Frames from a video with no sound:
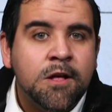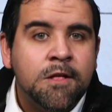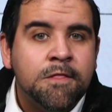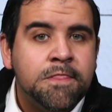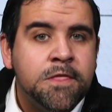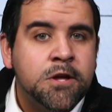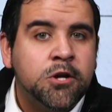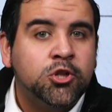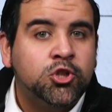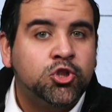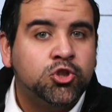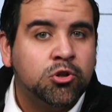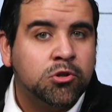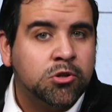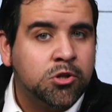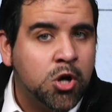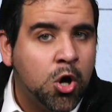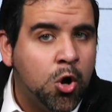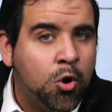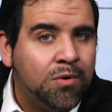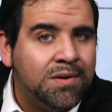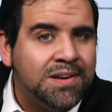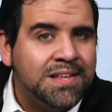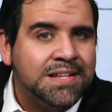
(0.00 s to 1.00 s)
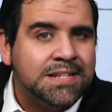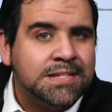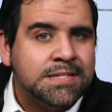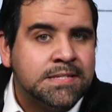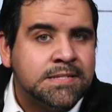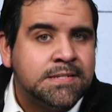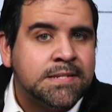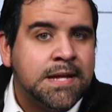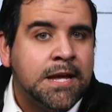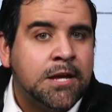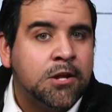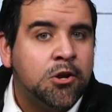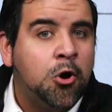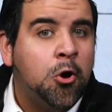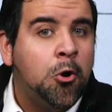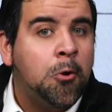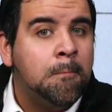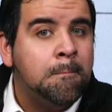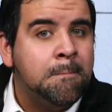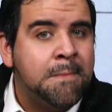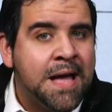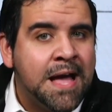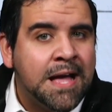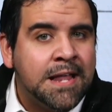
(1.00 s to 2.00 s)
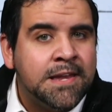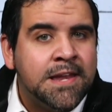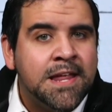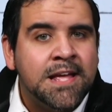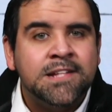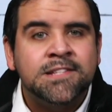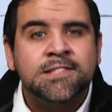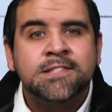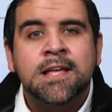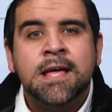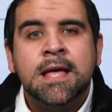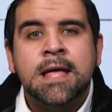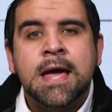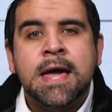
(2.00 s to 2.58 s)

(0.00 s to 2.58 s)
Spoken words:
their draconian stay-at-home mandates